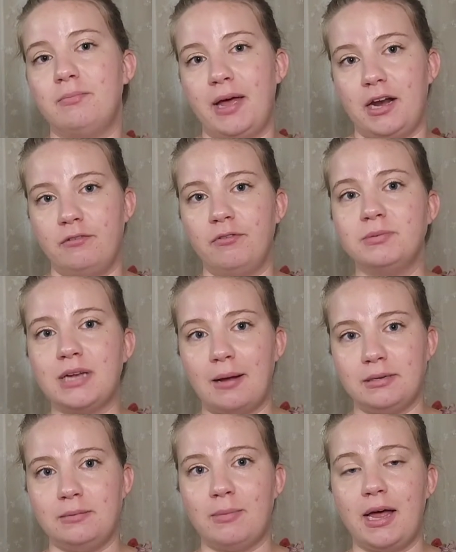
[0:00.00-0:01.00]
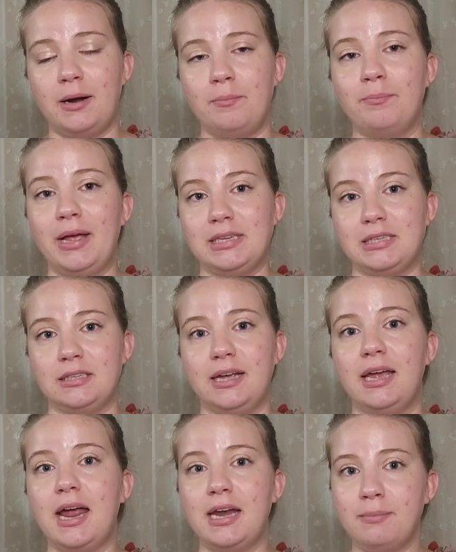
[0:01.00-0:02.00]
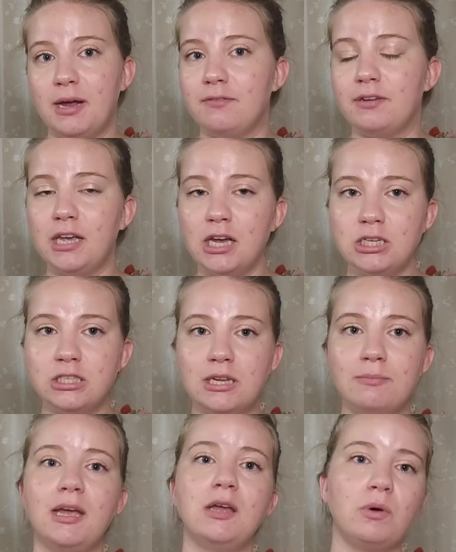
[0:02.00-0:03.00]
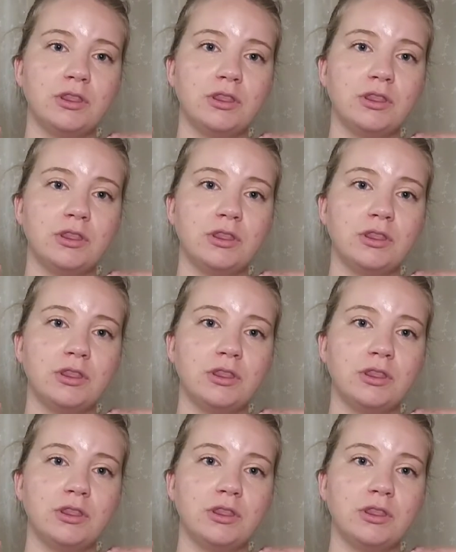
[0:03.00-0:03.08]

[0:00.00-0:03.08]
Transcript: pattern from top to bottom, basically, and any modifications I made,